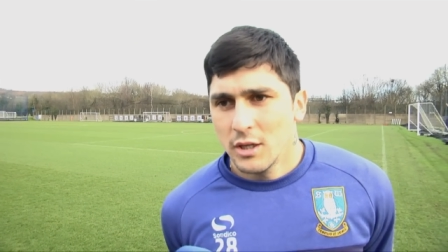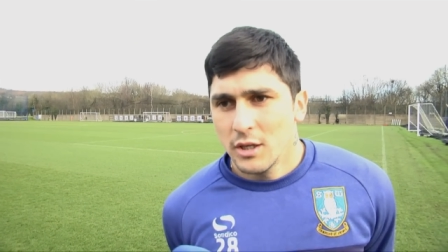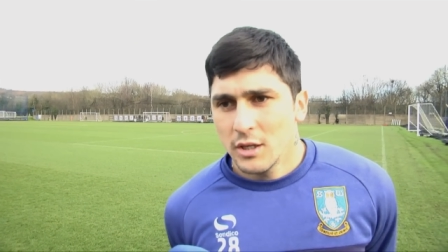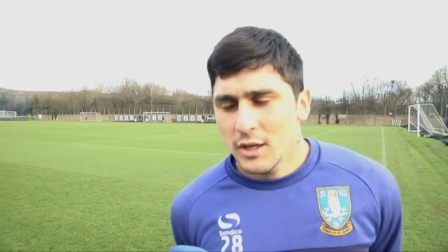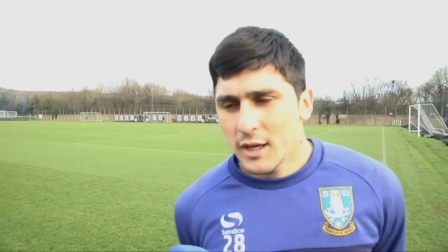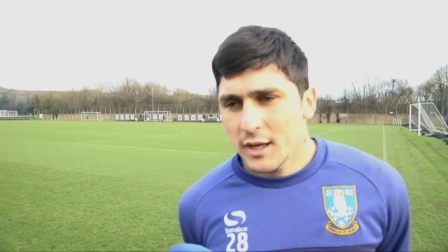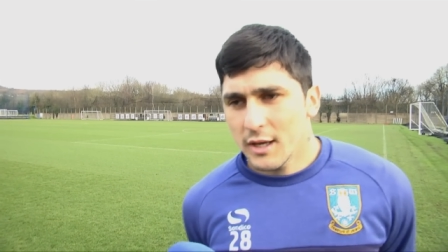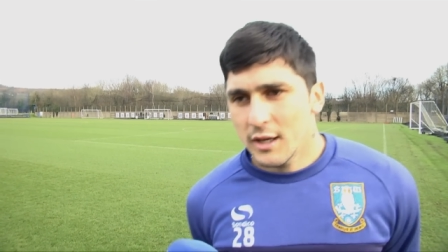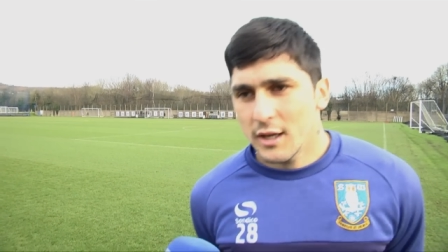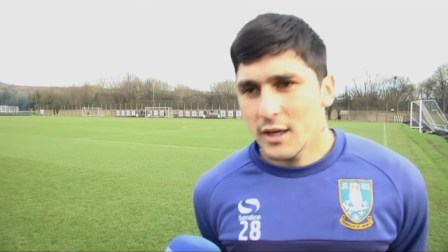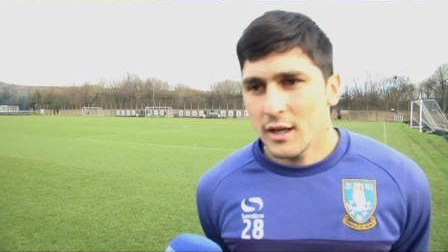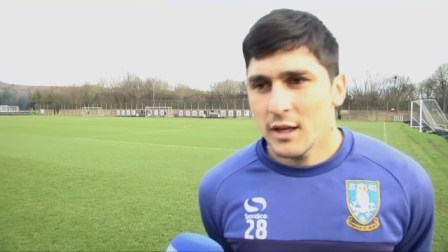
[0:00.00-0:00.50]

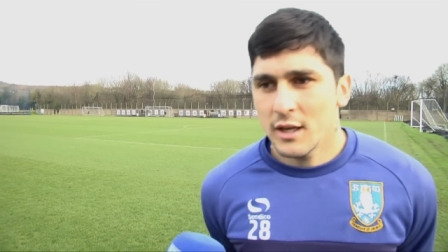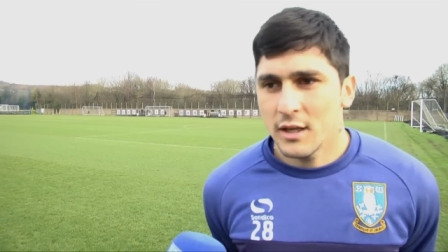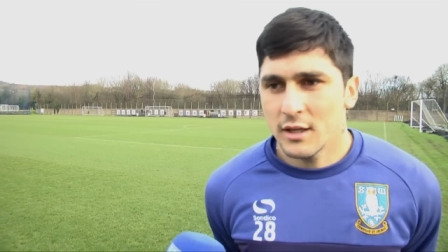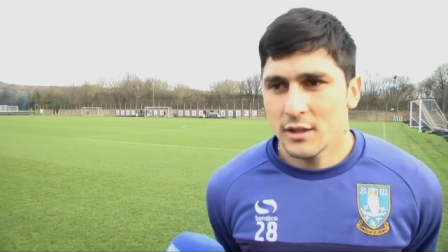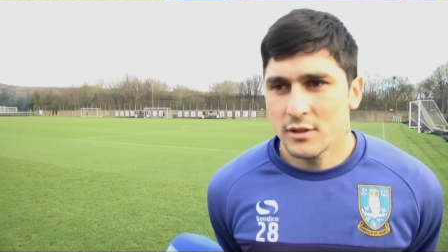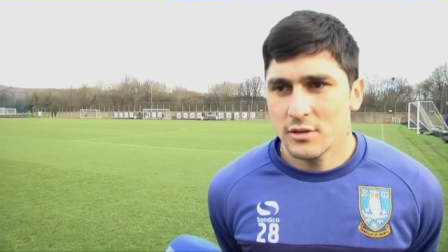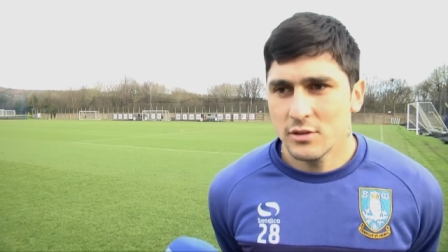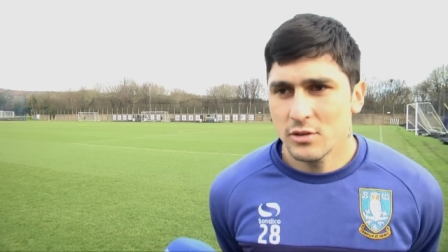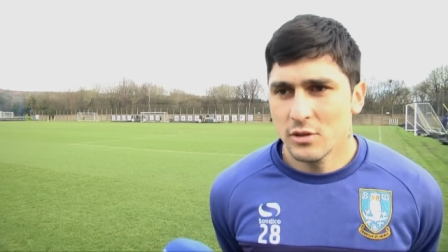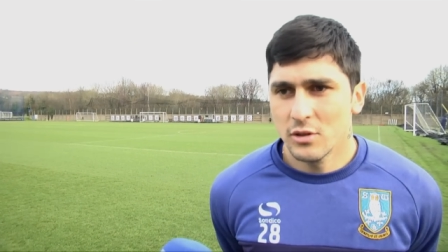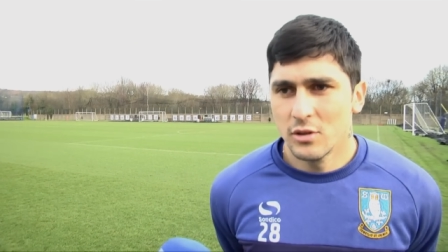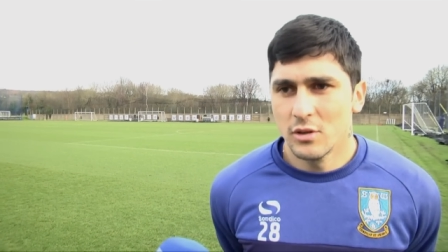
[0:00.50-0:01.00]
Yeah, yeah, yeah.
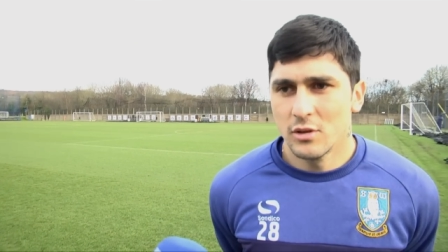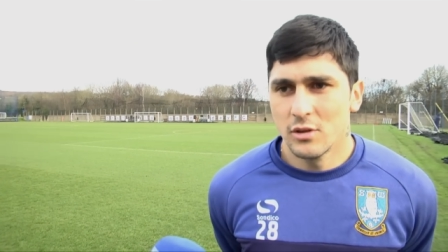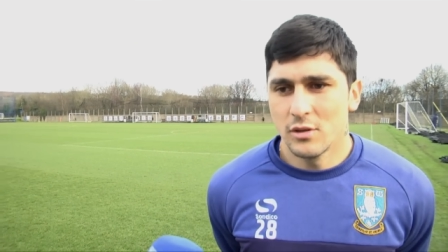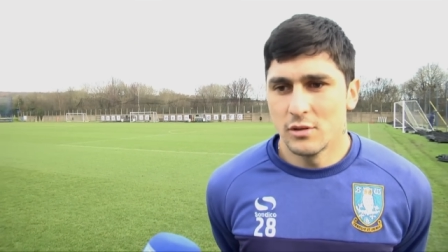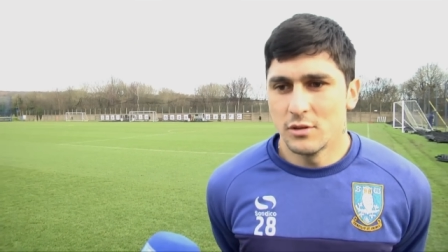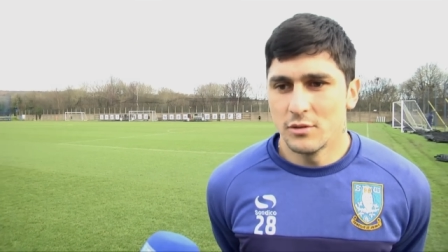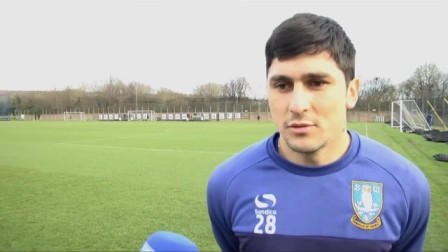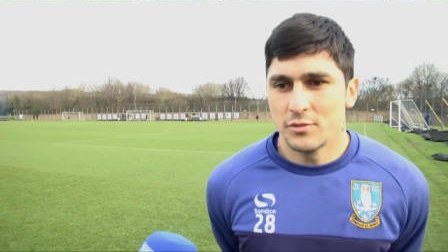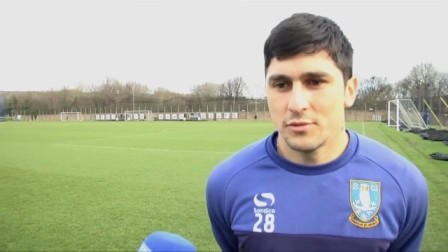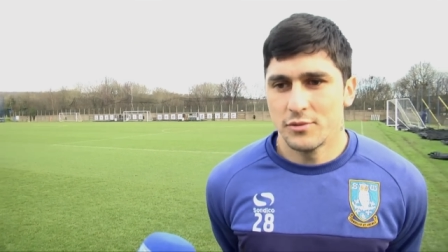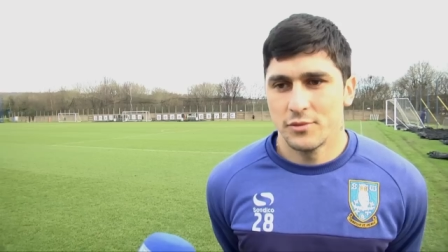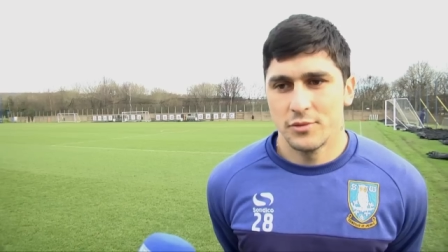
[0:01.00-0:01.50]

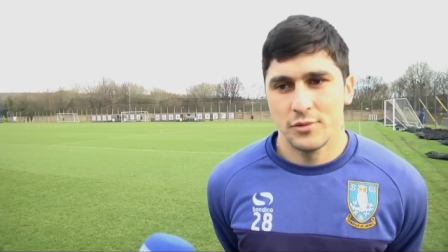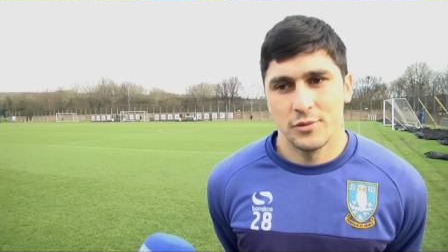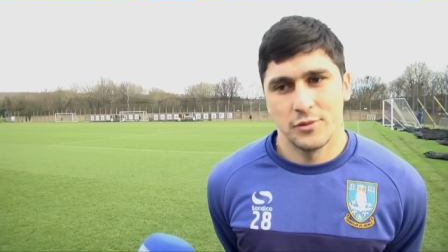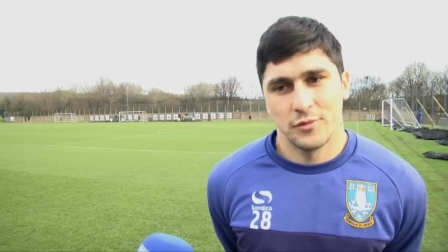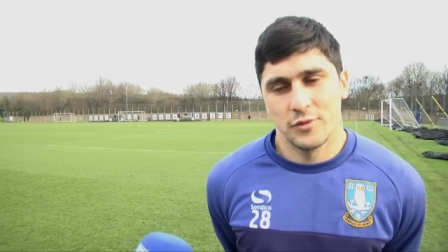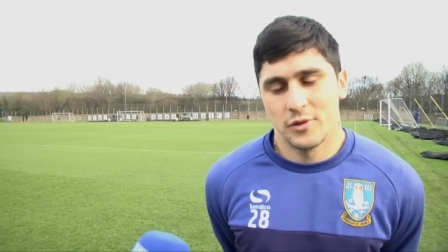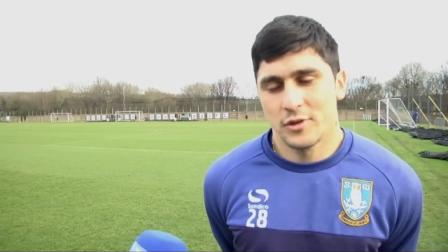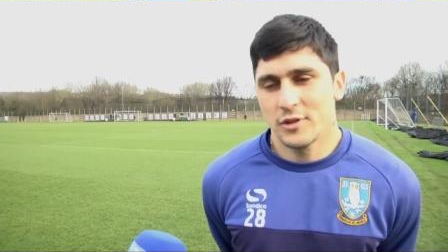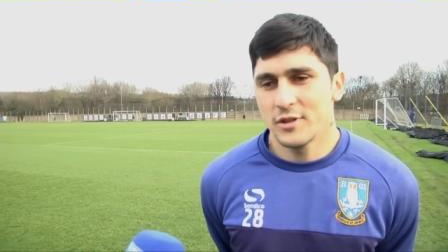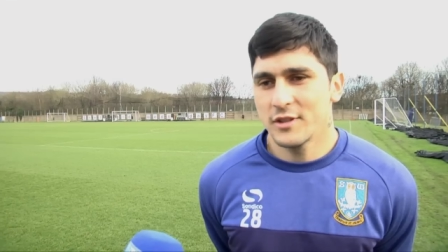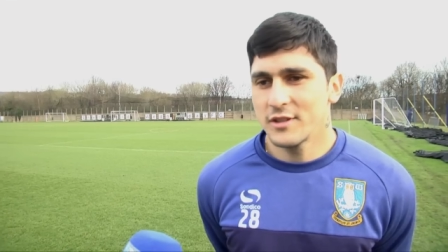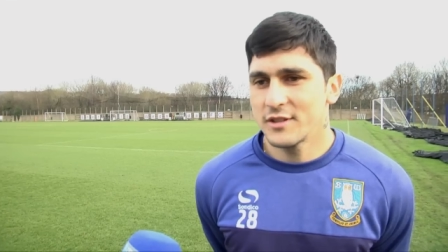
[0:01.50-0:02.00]
So
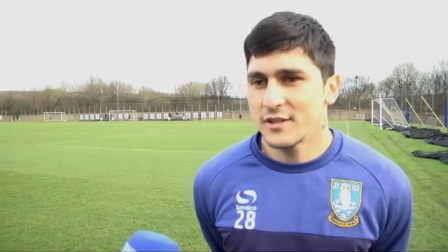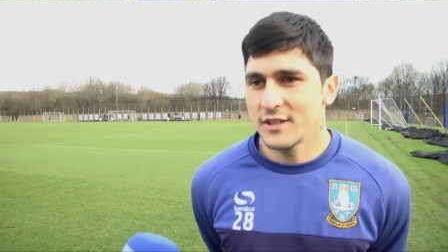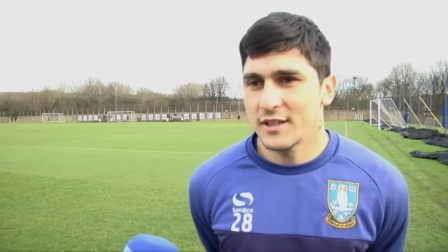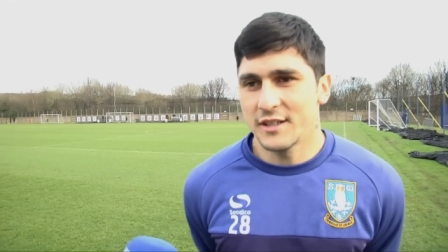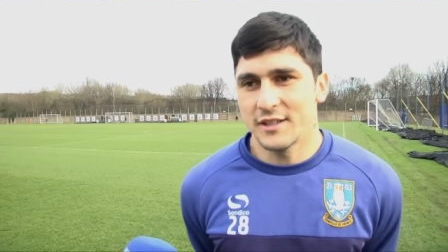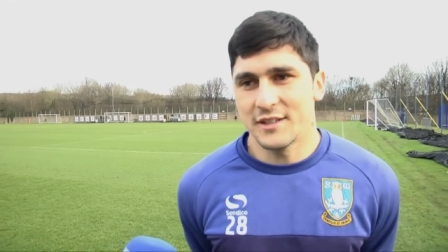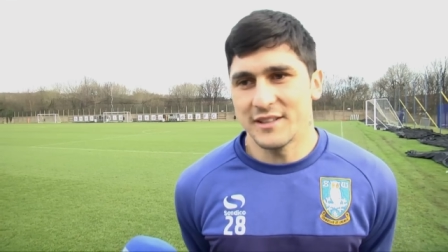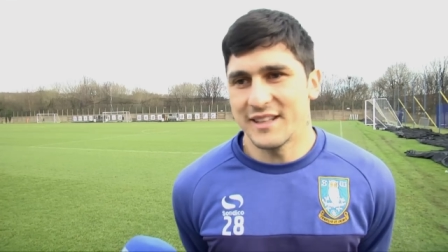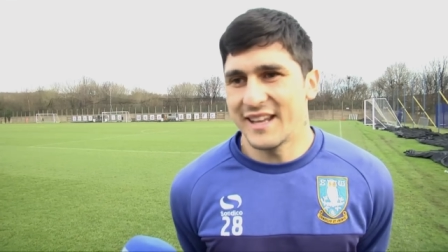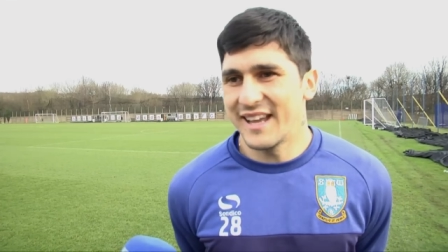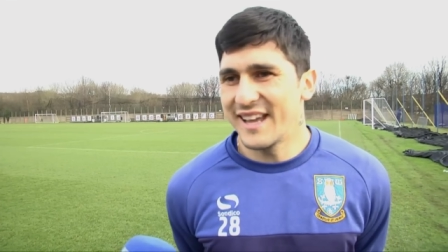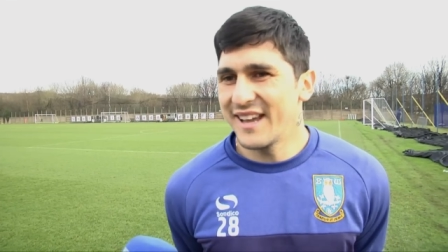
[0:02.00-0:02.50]
for this, uh,